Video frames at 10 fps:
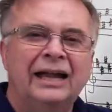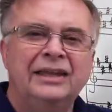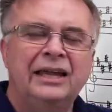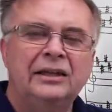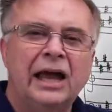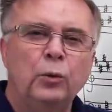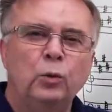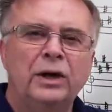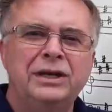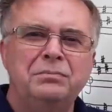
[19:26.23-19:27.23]
and then that
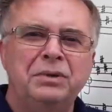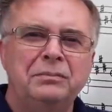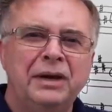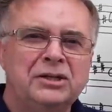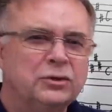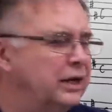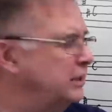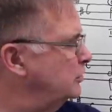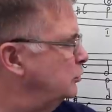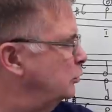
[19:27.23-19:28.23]
one in B major I
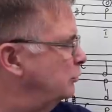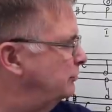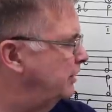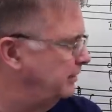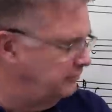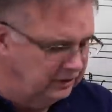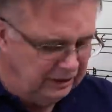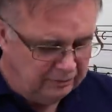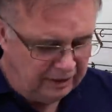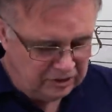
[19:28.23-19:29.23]
can call five in
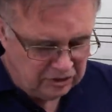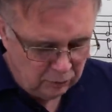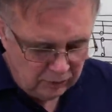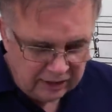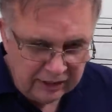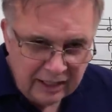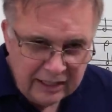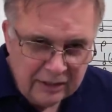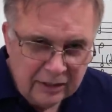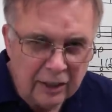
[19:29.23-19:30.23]
E major. When I
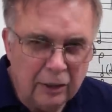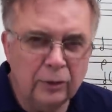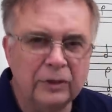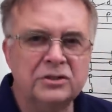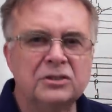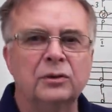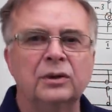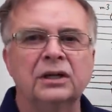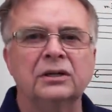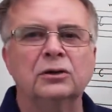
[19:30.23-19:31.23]
then go on to
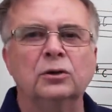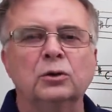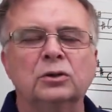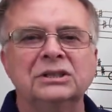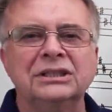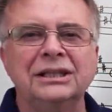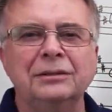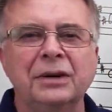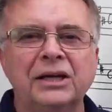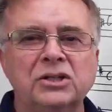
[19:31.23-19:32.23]
another chord in E
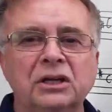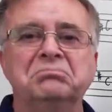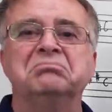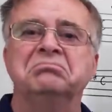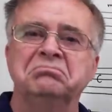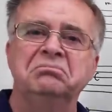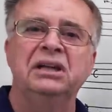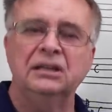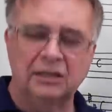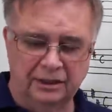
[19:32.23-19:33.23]
major,
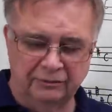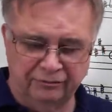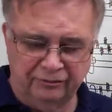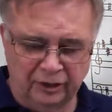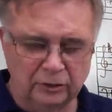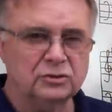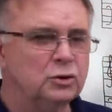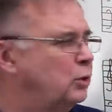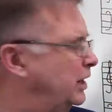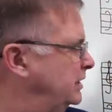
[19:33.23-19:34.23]
it kind of flows
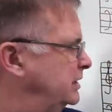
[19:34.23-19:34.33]
quite